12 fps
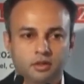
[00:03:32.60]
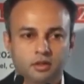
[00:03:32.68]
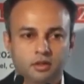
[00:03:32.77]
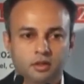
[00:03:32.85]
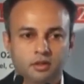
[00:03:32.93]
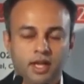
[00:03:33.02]

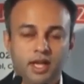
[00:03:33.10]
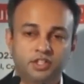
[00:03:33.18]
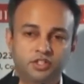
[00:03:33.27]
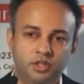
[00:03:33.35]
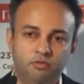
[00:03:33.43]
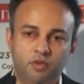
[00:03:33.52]
the
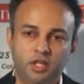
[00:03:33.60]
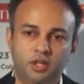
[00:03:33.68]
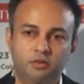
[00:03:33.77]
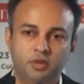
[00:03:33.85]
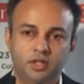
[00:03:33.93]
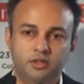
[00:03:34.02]
extreme weather
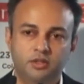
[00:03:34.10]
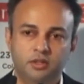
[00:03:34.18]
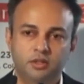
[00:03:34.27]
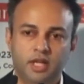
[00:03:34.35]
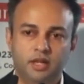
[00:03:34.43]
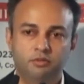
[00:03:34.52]
events
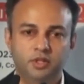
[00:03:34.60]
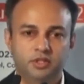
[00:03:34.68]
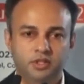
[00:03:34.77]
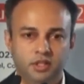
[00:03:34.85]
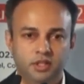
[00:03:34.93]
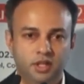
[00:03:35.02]
that we
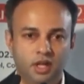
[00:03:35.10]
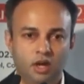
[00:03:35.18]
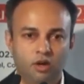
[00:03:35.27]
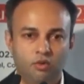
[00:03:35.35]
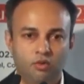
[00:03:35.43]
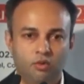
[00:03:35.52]
see
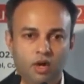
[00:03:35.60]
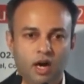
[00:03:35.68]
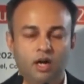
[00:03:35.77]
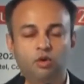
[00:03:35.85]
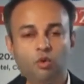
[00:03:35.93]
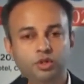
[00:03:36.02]
now are
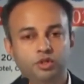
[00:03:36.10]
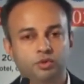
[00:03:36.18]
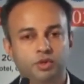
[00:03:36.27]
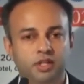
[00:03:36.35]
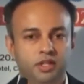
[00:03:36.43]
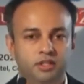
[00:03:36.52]
going to
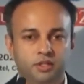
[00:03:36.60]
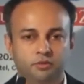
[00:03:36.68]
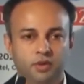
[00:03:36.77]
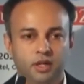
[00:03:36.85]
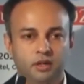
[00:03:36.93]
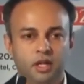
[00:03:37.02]

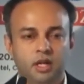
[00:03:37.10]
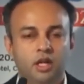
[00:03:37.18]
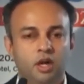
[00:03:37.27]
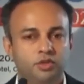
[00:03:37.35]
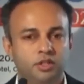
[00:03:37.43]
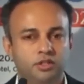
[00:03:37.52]
intensify.
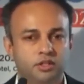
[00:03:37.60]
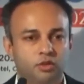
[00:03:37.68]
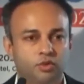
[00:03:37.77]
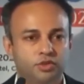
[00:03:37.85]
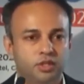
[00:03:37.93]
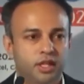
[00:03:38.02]
Now, this is a
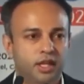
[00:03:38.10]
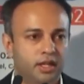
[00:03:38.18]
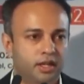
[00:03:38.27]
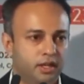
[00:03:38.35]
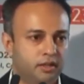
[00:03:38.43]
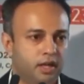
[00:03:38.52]
question that I
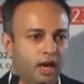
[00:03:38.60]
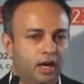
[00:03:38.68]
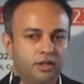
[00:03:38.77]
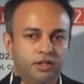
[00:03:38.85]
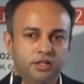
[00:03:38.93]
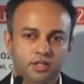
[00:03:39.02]
get. Are
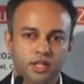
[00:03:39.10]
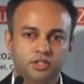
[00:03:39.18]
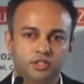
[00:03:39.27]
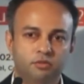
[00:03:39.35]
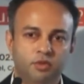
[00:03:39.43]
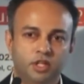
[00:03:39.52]
these
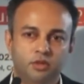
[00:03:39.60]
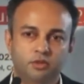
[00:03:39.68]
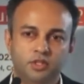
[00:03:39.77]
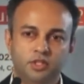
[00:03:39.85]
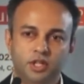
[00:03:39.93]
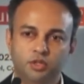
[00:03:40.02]
extreme weather
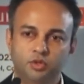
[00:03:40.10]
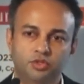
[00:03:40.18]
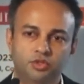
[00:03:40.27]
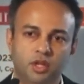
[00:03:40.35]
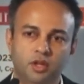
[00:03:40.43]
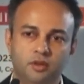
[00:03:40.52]
events here to
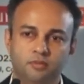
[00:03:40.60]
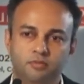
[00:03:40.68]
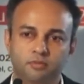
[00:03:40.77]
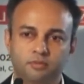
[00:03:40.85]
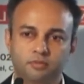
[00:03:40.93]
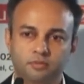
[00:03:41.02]
stay?
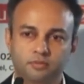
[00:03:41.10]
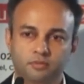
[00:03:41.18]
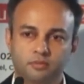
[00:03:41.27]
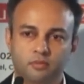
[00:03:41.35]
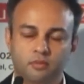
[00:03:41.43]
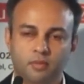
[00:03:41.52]

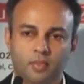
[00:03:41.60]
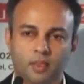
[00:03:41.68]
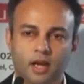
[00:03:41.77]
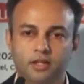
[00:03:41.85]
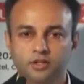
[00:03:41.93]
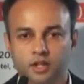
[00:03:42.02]

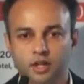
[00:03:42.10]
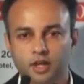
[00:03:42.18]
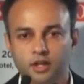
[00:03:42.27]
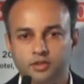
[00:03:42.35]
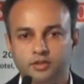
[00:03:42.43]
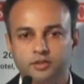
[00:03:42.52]
I say
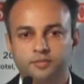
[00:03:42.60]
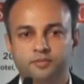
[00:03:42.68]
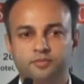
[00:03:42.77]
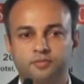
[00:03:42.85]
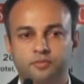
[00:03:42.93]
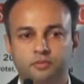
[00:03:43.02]
yes,
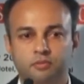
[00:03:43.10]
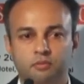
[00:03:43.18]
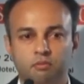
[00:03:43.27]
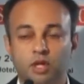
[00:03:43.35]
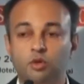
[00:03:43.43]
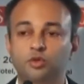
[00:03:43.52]

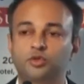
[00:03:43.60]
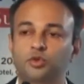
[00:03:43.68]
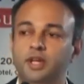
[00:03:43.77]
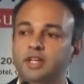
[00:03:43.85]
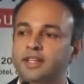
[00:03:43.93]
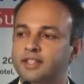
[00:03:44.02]
but also
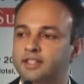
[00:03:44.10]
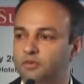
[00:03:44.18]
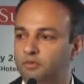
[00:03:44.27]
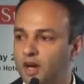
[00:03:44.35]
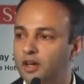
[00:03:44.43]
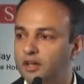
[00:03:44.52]
intensify.